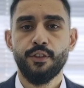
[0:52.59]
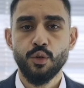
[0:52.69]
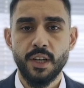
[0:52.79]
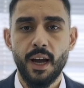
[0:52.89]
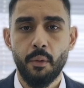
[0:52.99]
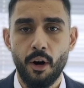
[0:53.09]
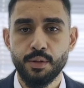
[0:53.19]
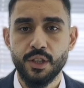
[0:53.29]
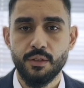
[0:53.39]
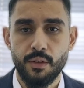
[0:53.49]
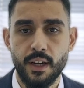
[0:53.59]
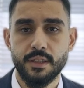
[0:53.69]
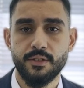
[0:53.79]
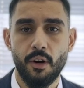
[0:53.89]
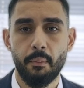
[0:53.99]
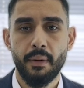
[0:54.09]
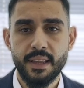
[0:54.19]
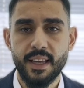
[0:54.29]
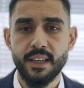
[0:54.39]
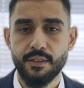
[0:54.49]
full-time option runs from
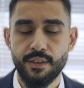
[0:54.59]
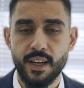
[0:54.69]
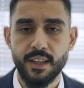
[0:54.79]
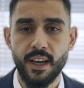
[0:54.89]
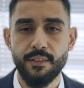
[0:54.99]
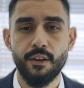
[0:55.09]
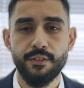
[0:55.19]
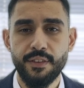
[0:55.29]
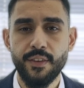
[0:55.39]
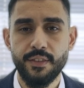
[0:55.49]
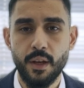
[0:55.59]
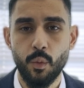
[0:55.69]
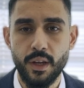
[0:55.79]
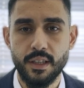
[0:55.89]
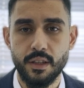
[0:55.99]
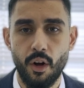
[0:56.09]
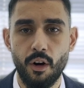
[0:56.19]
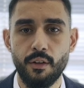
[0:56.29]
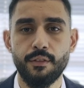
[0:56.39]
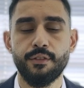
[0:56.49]
Monday to Friday for 15 weeks
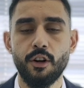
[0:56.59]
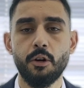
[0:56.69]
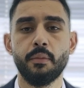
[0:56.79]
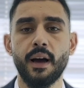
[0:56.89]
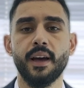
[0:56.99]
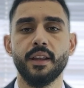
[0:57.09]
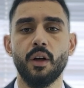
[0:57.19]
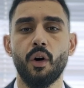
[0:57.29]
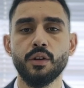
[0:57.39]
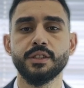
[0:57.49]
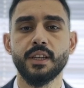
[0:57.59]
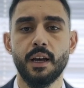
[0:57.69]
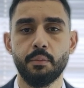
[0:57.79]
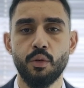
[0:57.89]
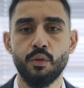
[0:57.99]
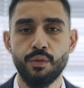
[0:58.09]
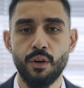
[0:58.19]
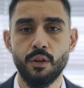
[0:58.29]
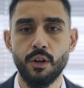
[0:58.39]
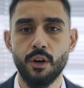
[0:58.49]
long, followed by an on-site
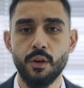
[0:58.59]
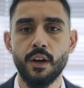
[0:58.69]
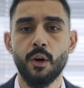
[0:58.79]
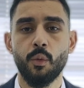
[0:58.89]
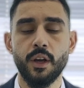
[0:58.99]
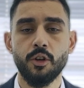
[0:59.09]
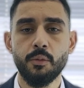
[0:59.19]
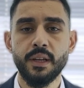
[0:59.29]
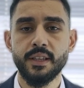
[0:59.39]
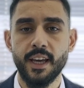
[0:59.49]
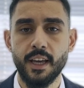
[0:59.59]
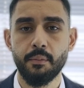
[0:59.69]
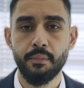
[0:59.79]
portfolio where you'll be taking